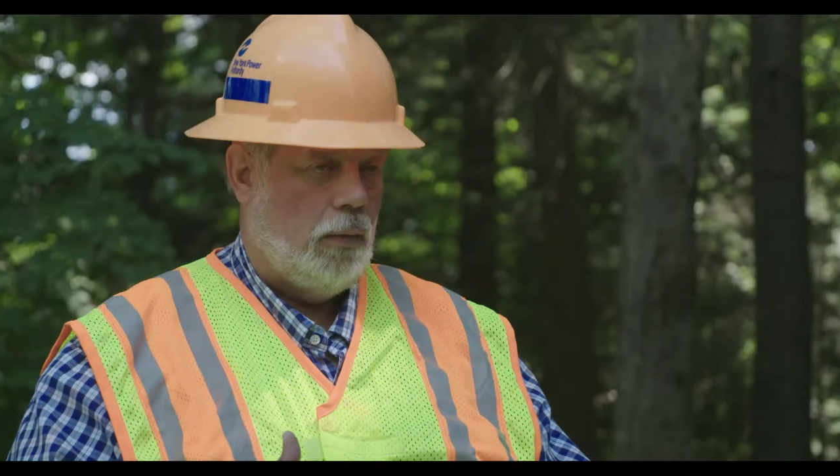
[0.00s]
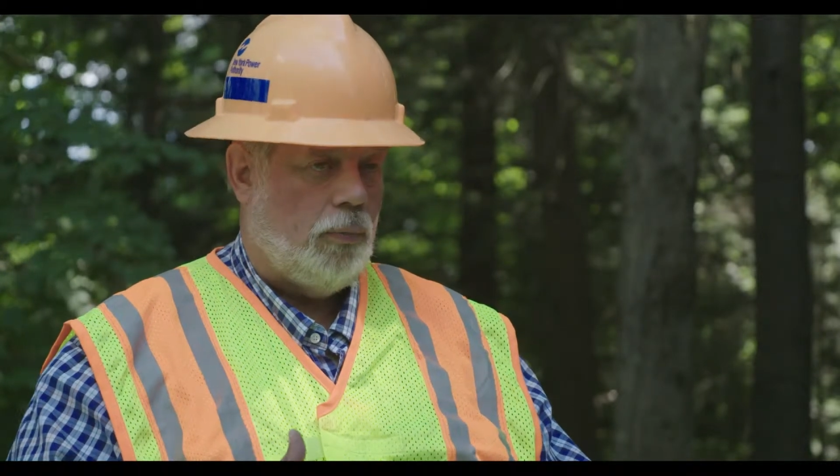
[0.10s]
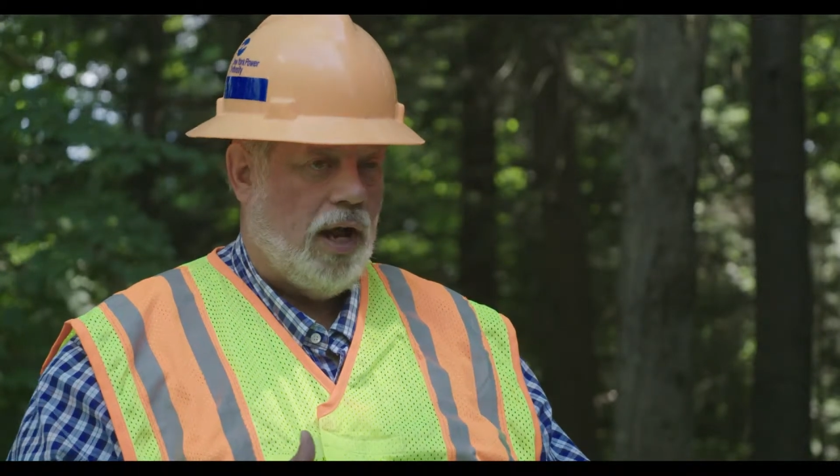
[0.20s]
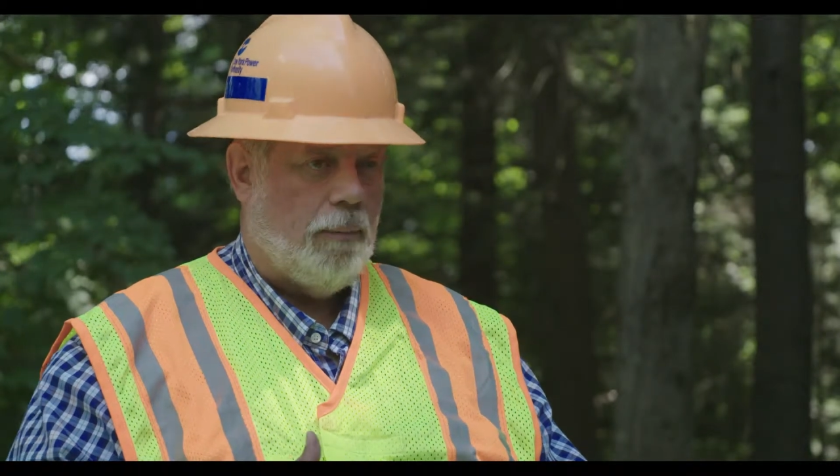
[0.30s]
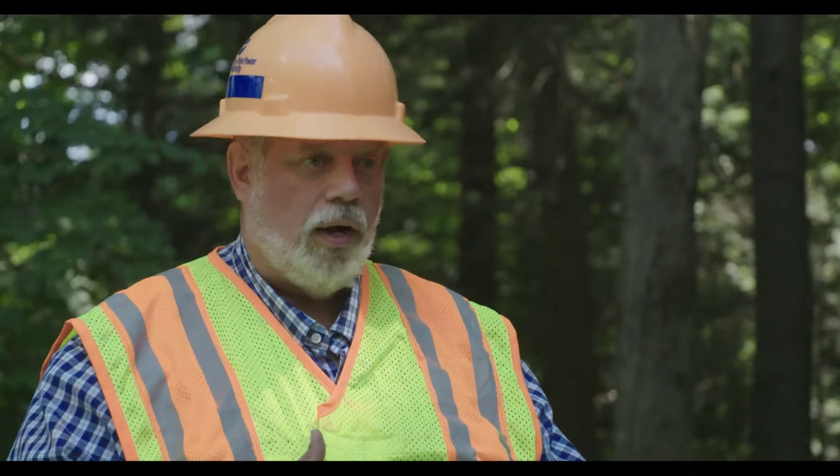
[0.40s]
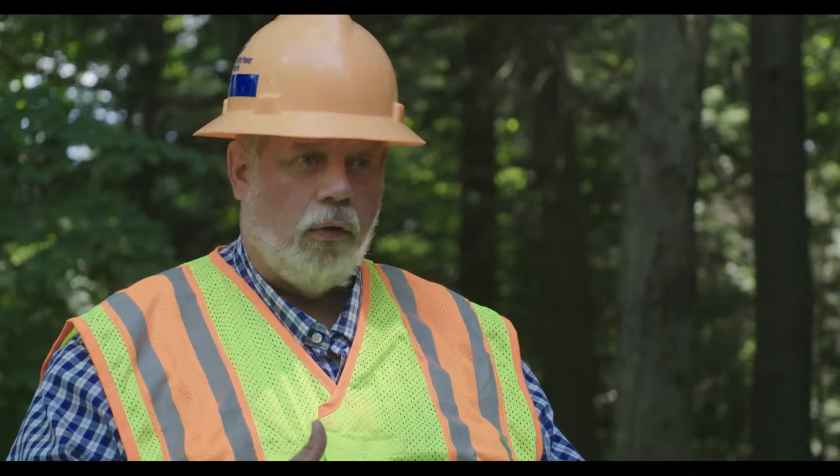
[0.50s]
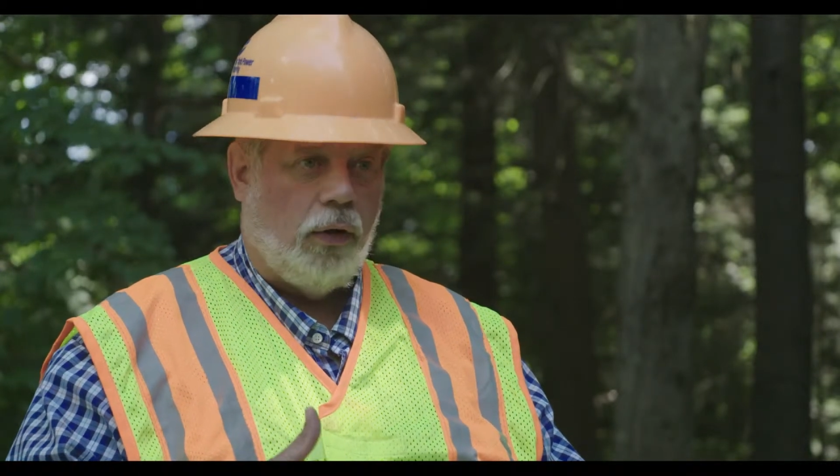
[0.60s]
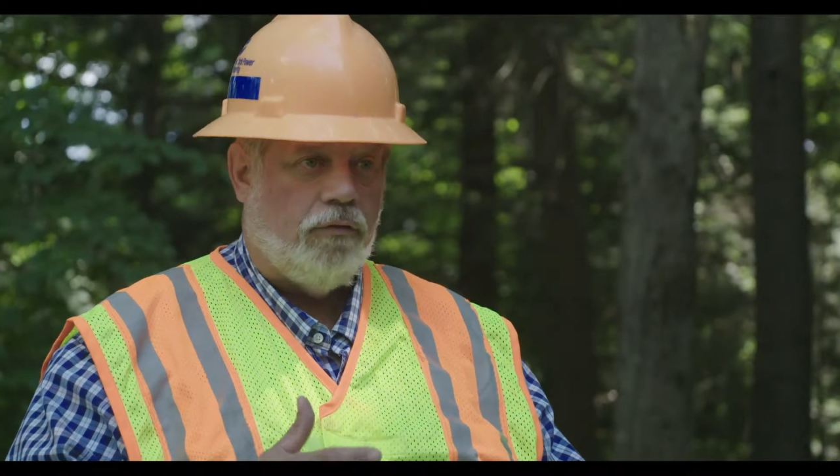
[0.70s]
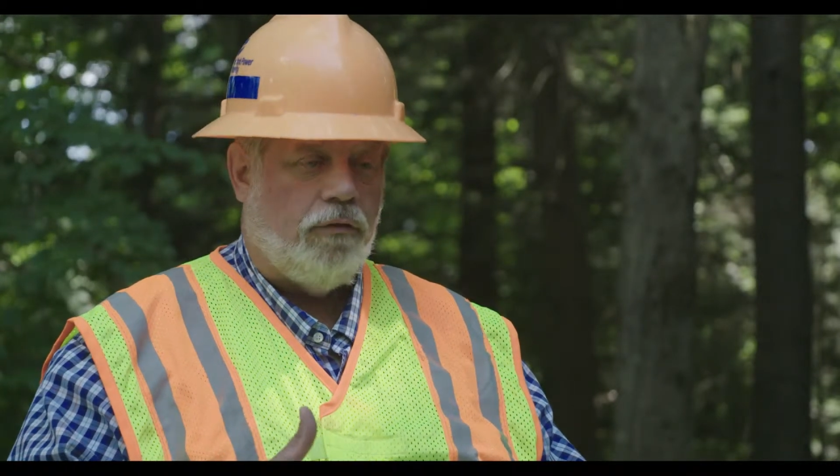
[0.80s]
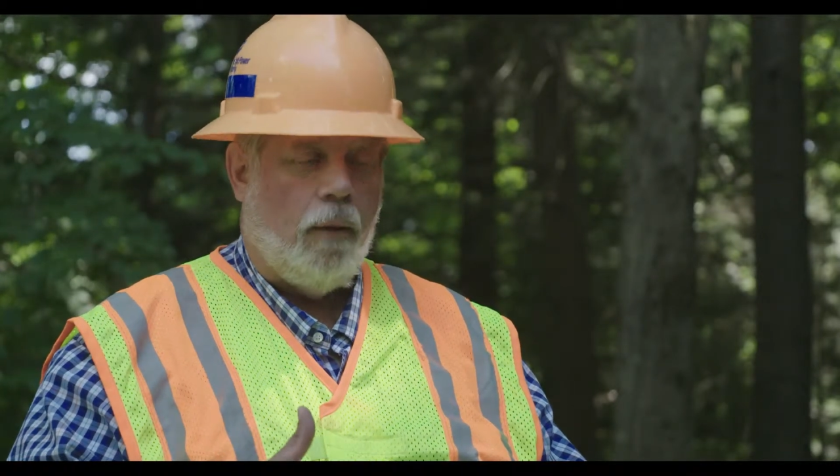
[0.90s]

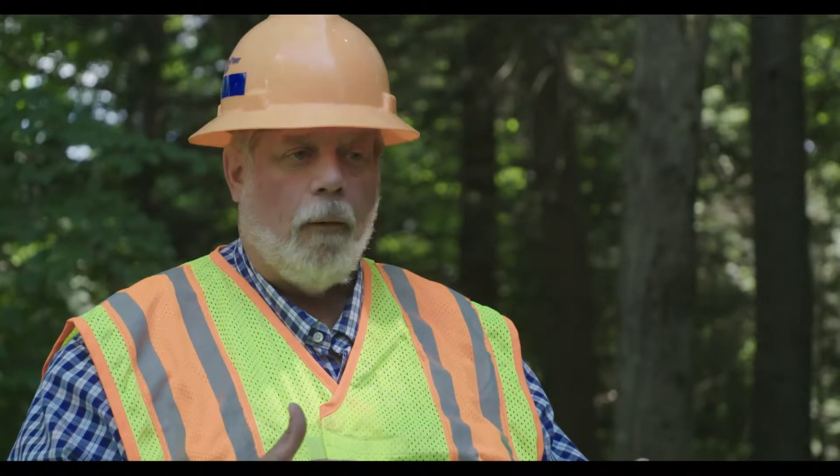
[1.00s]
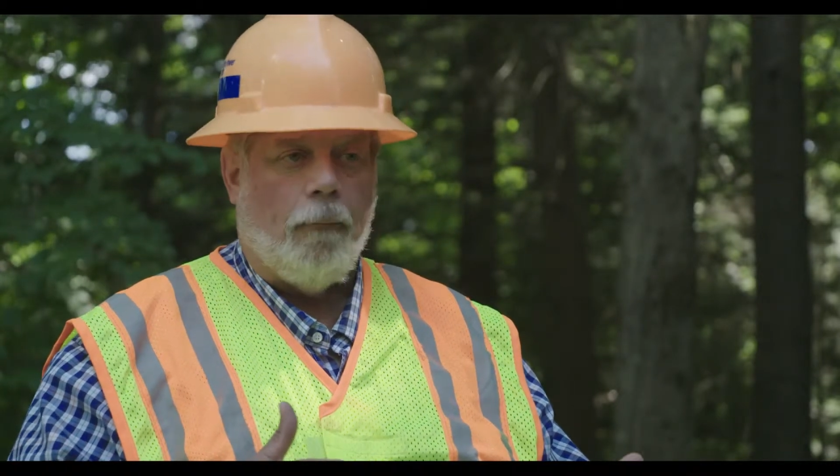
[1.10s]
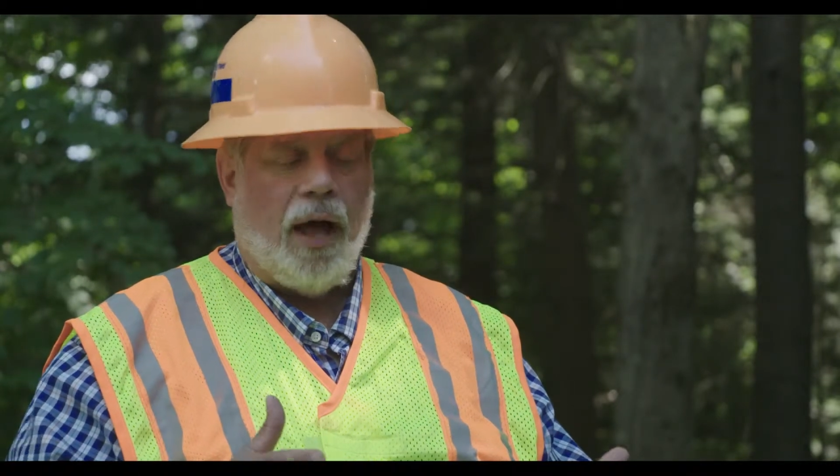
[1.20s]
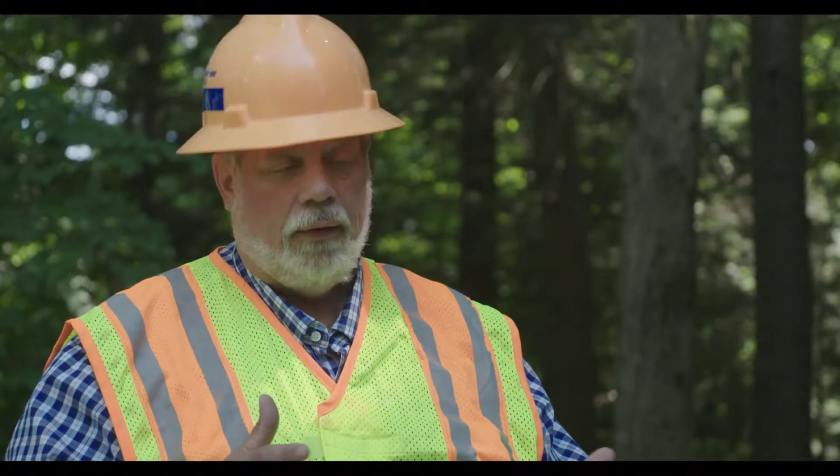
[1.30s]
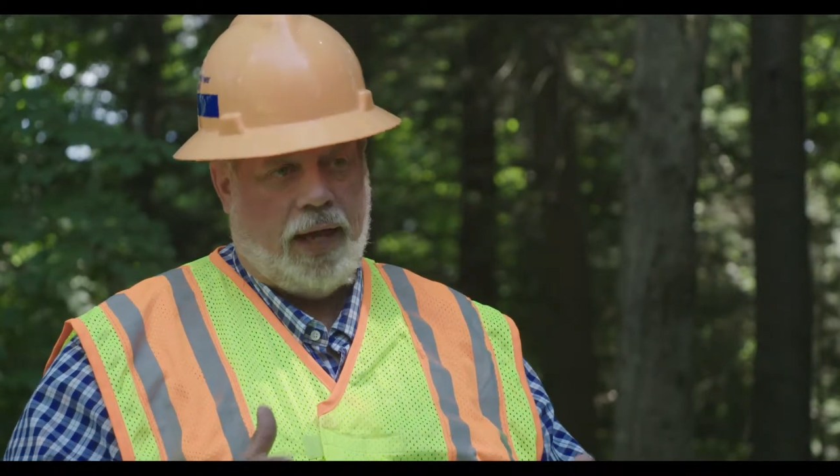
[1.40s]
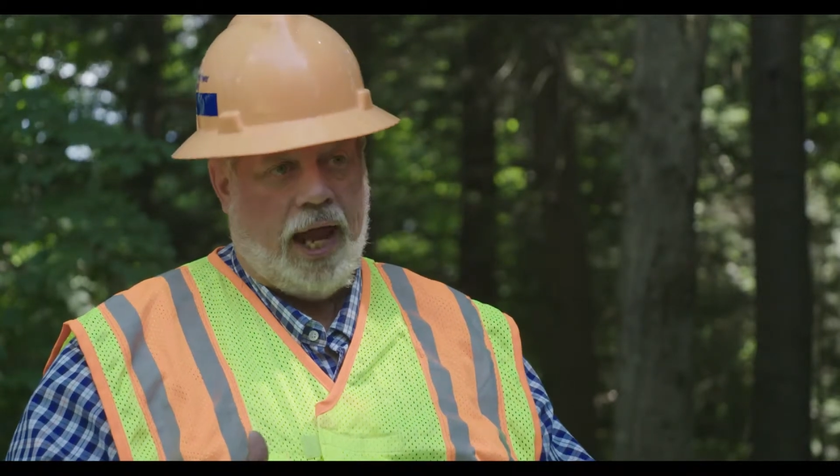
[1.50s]
primarily from about